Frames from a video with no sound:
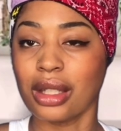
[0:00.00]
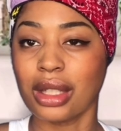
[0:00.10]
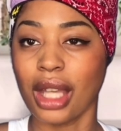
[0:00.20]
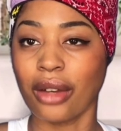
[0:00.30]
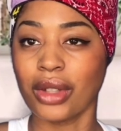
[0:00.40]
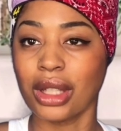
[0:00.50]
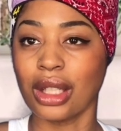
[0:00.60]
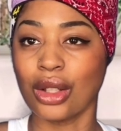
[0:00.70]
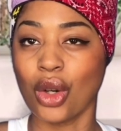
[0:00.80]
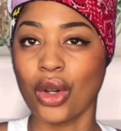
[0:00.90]

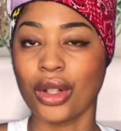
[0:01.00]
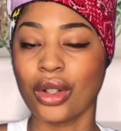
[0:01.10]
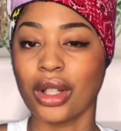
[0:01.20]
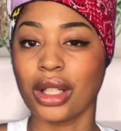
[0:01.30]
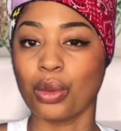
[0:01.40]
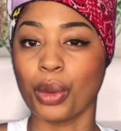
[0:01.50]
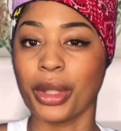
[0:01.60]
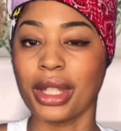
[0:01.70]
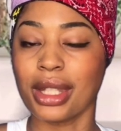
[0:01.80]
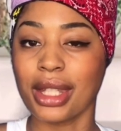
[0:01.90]
everything going on would
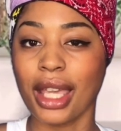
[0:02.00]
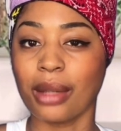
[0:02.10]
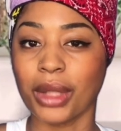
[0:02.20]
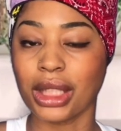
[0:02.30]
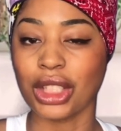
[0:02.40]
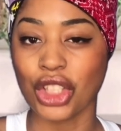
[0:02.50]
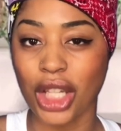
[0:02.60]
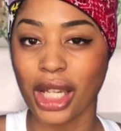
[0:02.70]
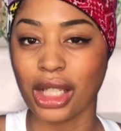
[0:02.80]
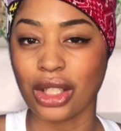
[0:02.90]
be the same. Nothing
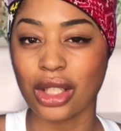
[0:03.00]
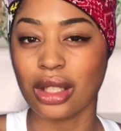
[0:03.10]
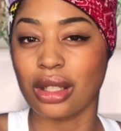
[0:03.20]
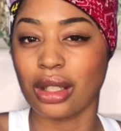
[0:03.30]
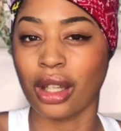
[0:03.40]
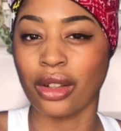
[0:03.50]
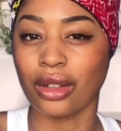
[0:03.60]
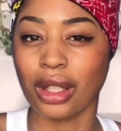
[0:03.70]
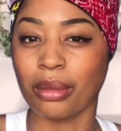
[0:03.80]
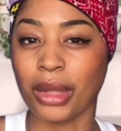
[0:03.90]
changed other
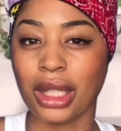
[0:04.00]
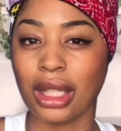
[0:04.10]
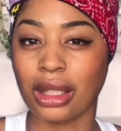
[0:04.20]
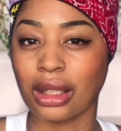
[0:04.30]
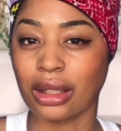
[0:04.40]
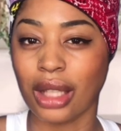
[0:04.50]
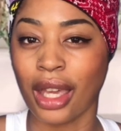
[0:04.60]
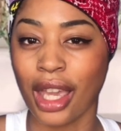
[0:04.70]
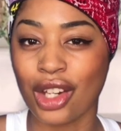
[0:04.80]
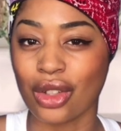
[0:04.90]
than me getting
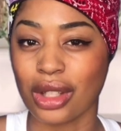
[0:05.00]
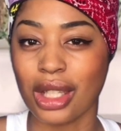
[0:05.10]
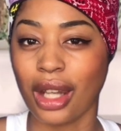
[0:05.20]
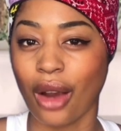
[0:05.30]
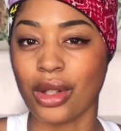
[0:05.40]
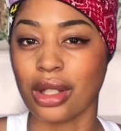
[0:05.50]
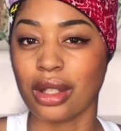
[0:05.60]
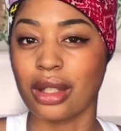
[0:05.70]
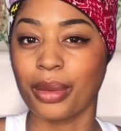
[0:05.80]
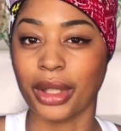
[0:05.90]
an extra 10 hours of
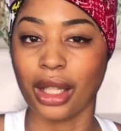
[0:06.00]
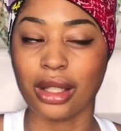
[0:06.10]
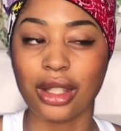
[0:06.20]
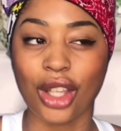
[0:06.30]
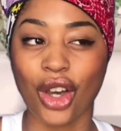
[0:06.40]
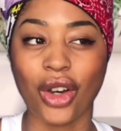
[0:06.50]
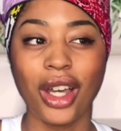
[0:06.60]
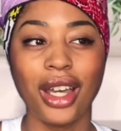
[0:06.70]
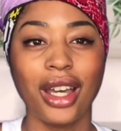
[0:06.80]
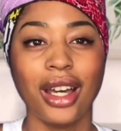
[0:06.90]
sleep a day. So
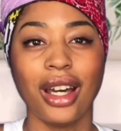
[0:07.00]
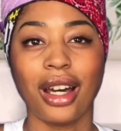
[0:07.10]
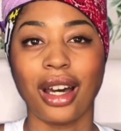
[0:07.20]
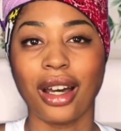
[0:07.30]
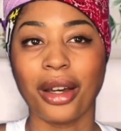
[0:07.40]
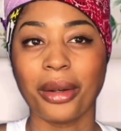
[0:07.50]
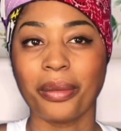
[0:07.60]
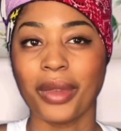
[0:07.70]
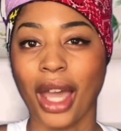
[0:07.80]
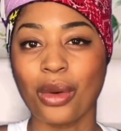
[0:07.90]

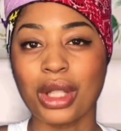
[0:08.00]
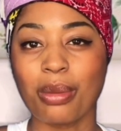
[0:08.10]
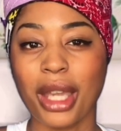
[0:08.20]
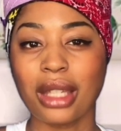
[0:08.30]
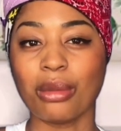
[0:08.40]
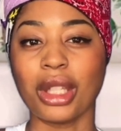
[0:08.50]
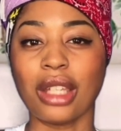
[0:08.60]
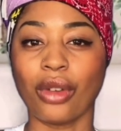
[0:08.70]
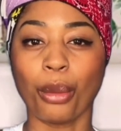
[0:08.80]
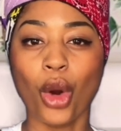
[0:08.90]
that was making me
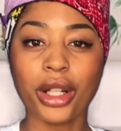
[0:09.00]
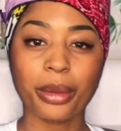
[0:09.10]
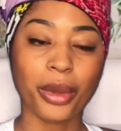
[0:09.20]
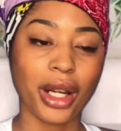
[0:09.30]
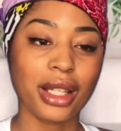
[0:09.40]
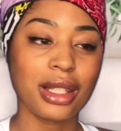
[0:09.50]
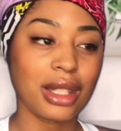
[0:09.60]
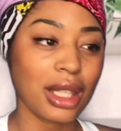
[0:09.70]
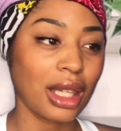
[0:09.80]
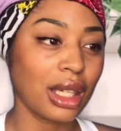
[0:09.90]
even more depressed.
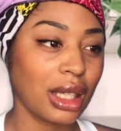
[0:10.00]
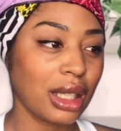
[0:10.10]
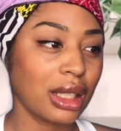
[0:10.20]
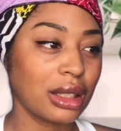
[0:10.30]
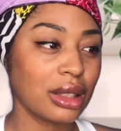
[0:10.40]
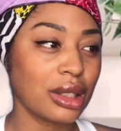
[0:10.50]
And